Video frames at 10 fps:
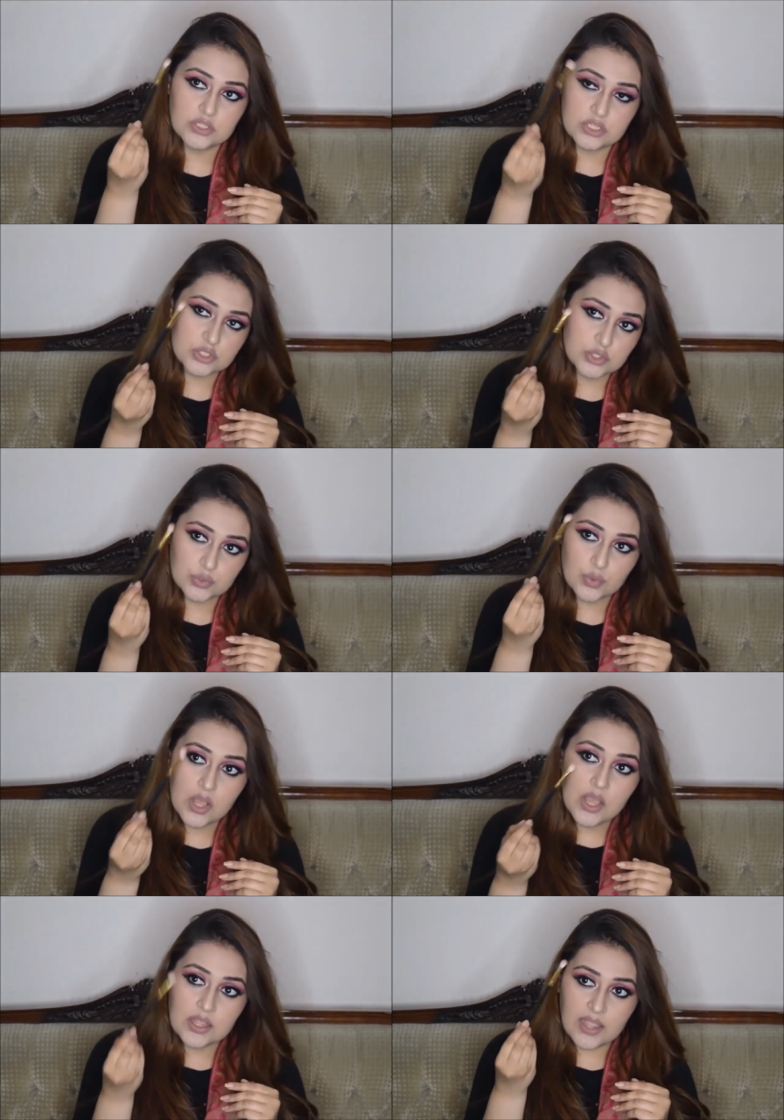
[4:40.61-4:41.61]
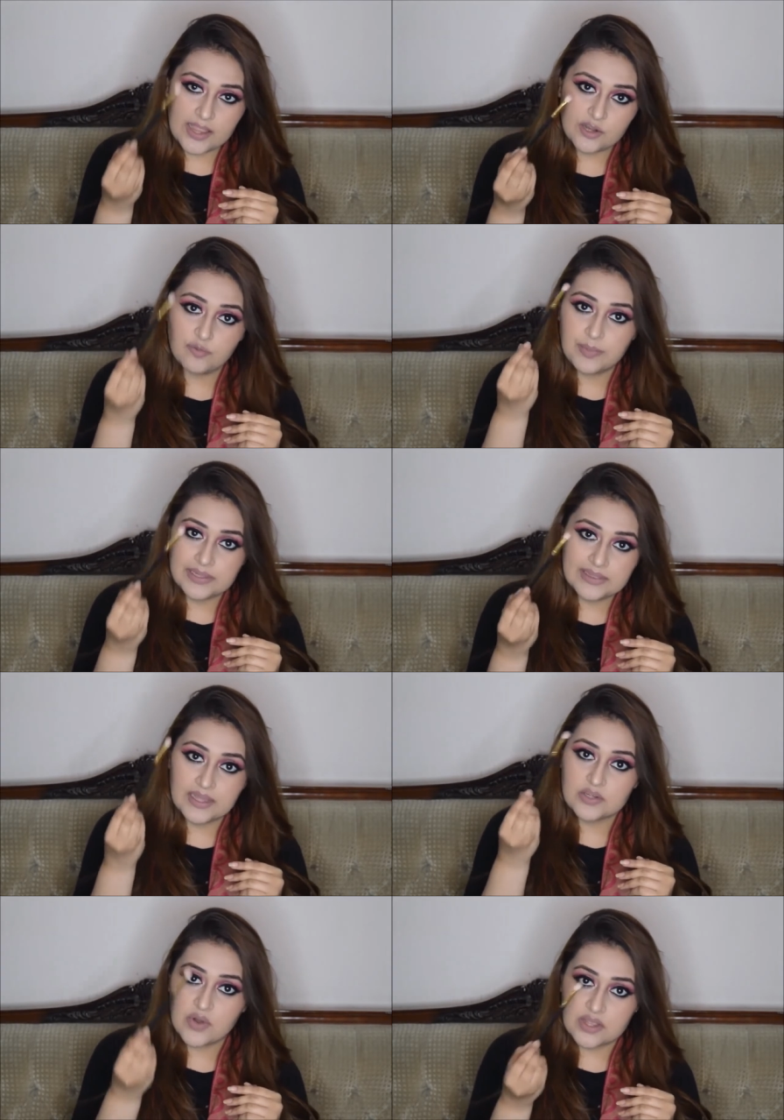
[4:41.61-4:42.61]
just to kind of build
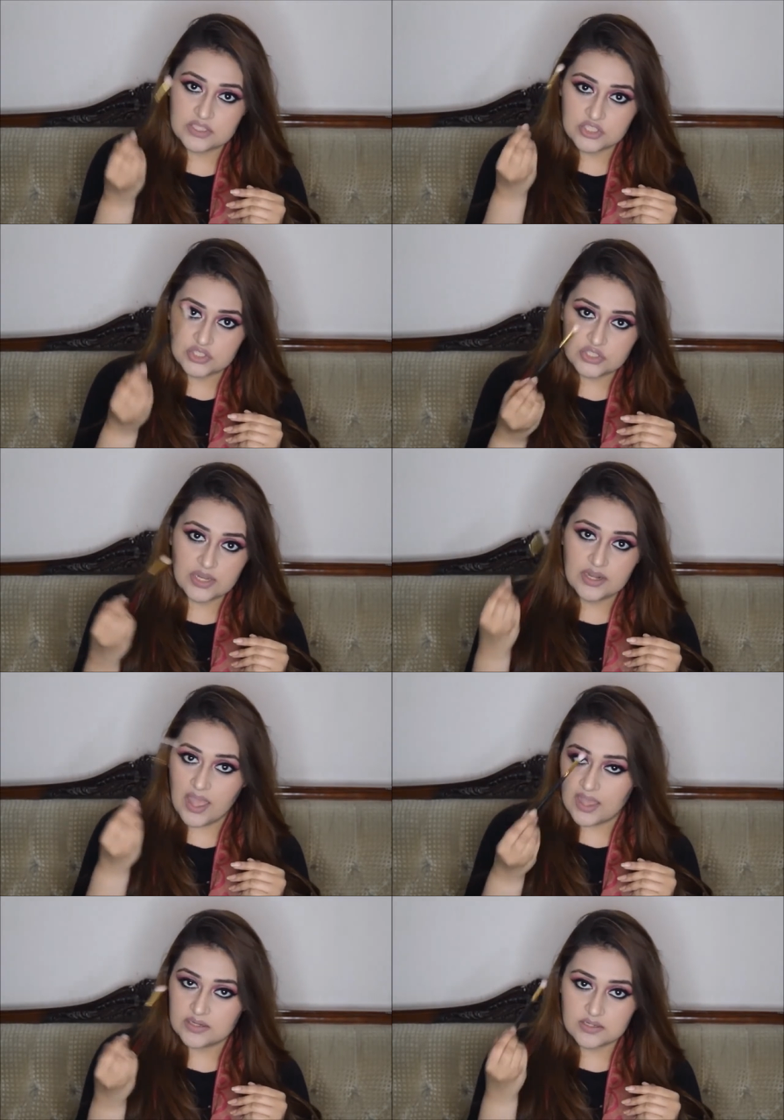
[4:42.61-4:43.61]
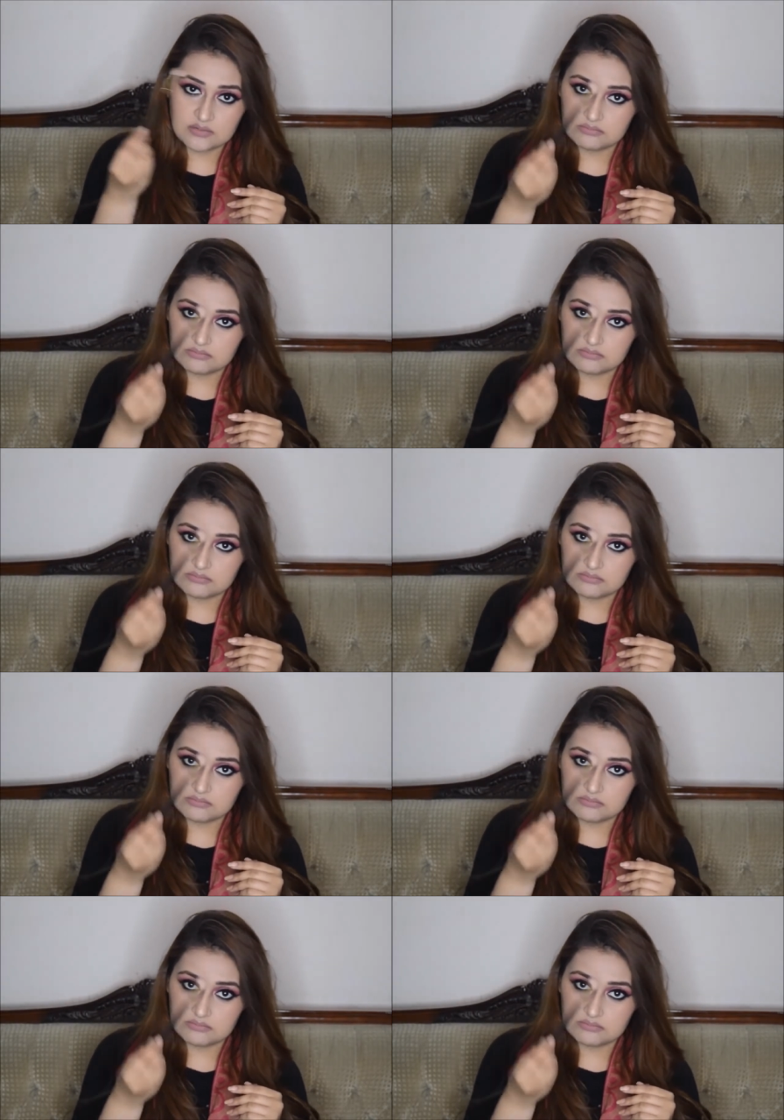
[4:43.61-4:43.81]
that transition shade and